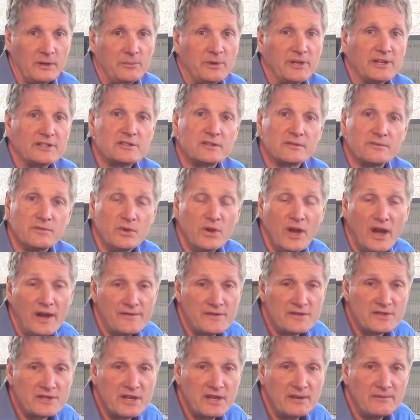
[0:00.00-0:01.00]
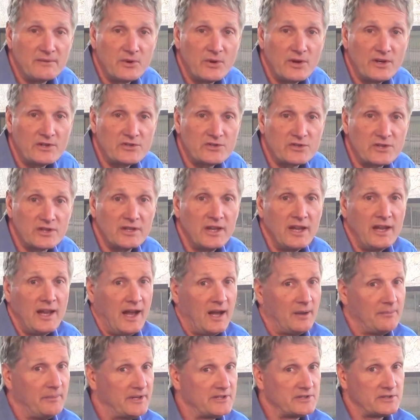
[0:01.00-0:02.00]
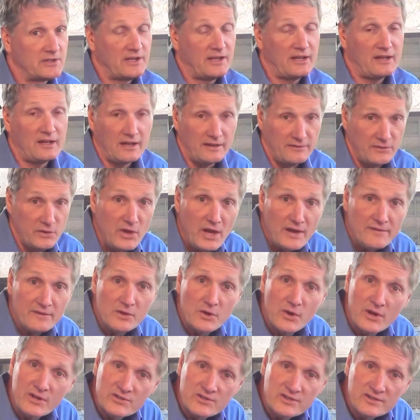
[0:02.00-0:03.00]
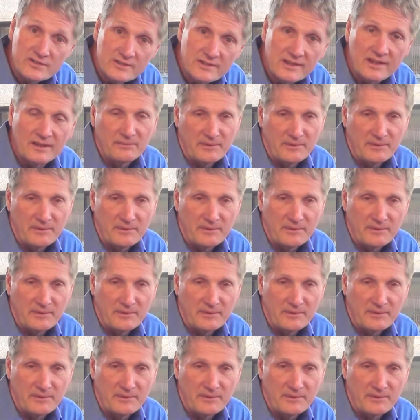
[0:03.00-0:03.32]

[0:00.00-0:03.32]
because if you have the same question, I bet you, if you have a question,